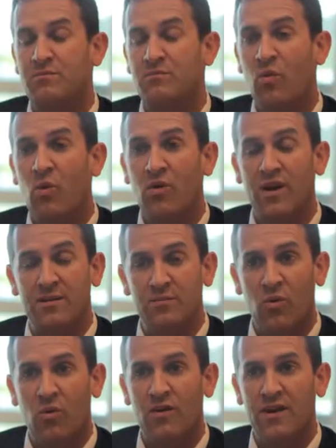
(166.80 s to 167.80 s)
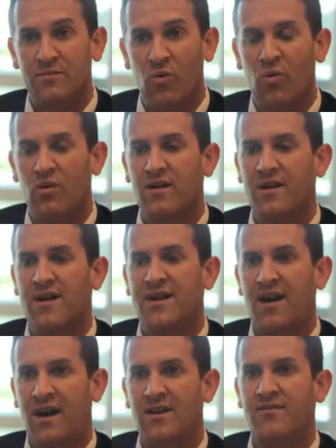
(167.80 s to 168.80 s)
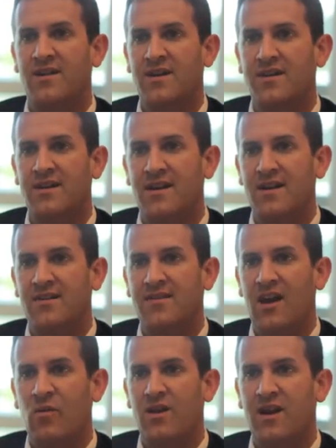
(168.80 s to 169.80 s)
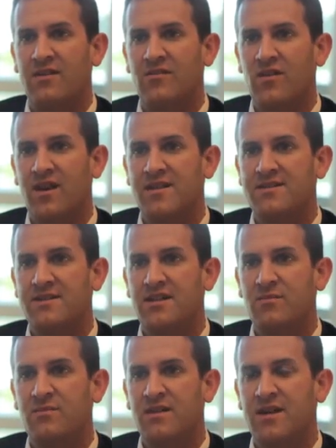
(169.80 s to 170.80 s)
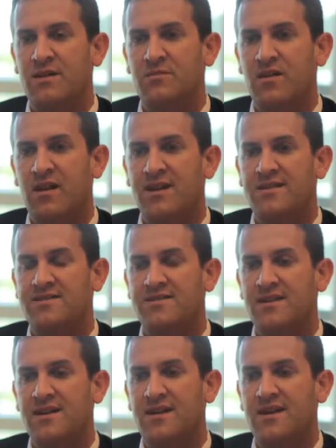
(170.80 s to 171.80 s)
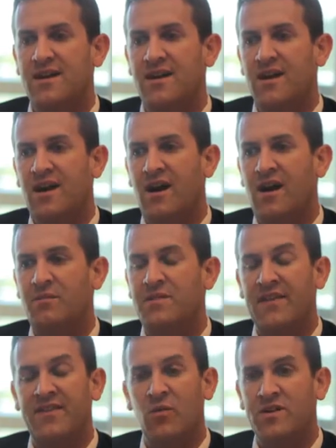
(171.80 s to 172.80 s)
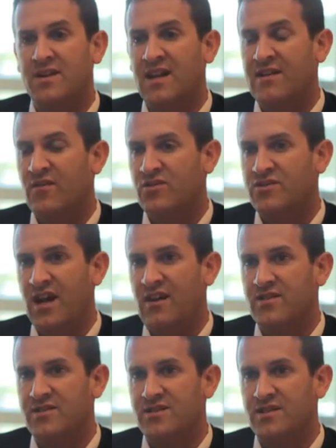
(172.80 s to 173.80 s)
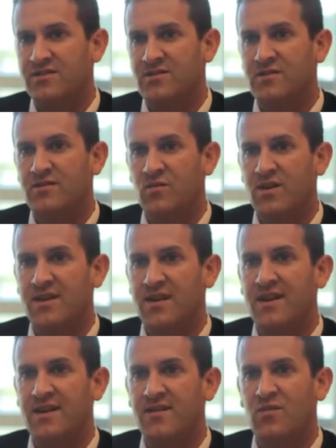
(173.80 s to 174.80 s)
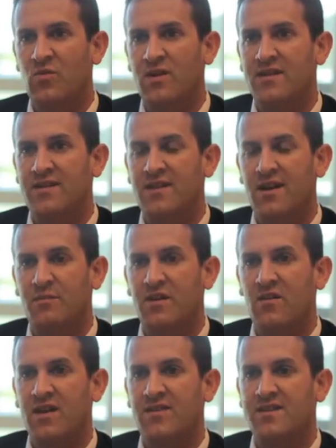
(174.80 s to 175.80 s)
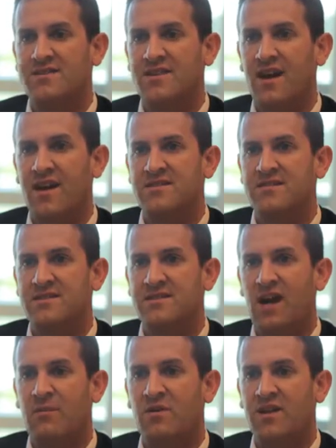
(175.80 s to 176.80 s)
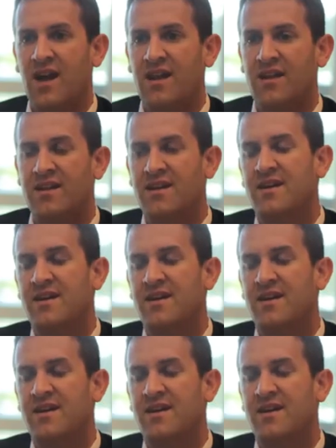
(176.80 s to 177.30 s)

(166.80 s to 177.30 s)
more and more and more confident that we had the right team in place. Not that we didn't have our challenges. We did with a building this size and this complicated.